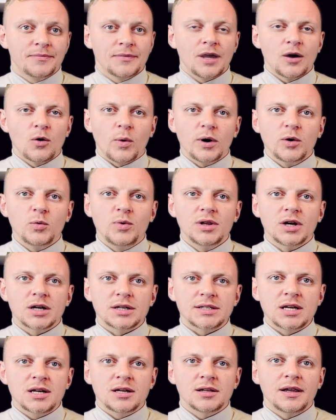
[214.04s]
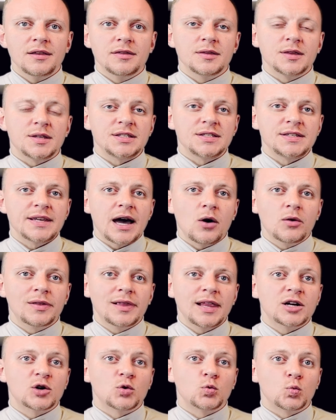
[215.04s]
When we'll articulate the sound
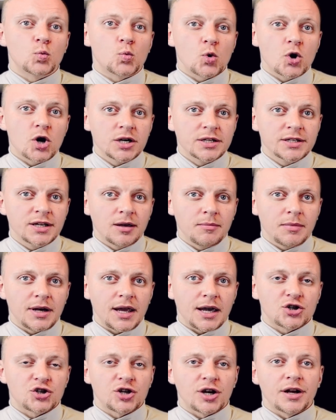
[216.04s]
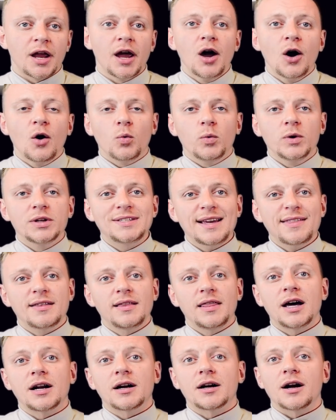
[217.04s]
letter word combination, we'll say the
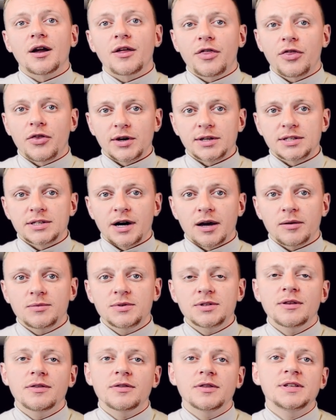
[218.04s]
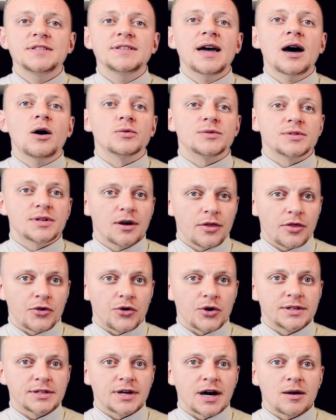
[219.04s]
letter 3 times, the sound
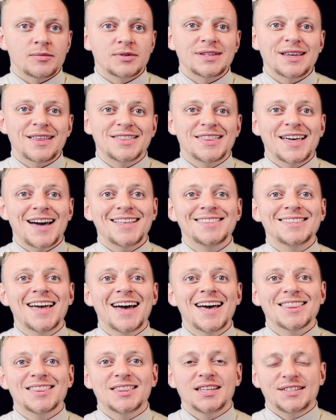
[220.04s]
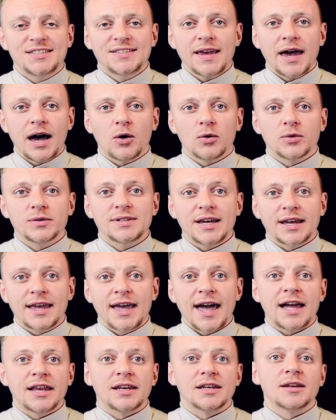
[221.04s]
3 times, then the sound
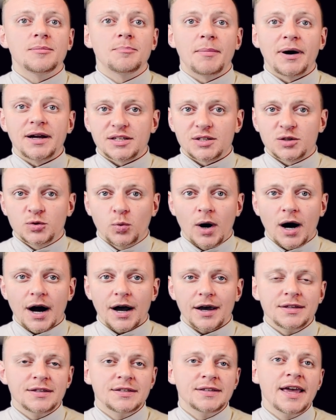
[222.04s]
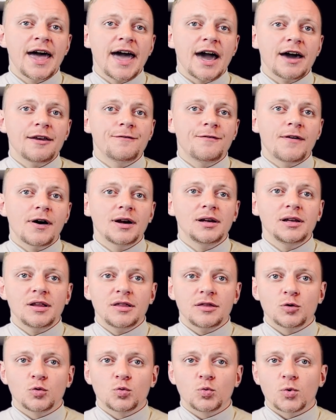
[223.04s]
again, but twice, and finally
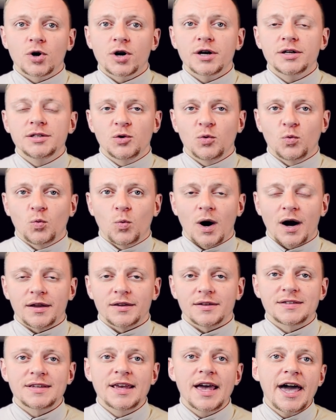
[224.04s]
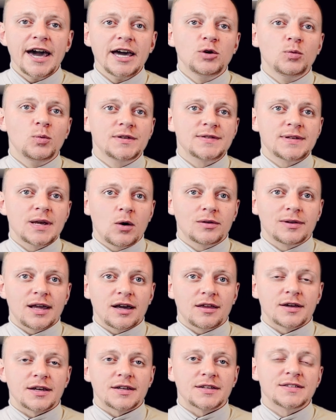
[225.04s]
the word once. It will sound like
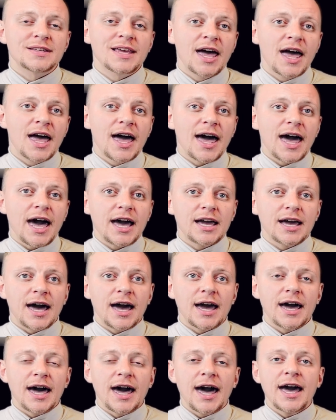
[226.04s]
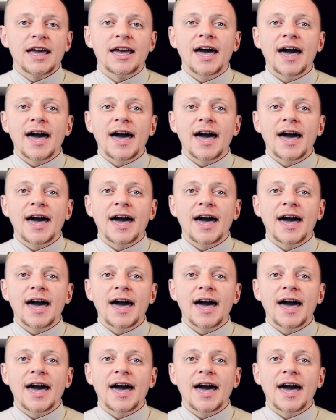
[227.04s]
this: a,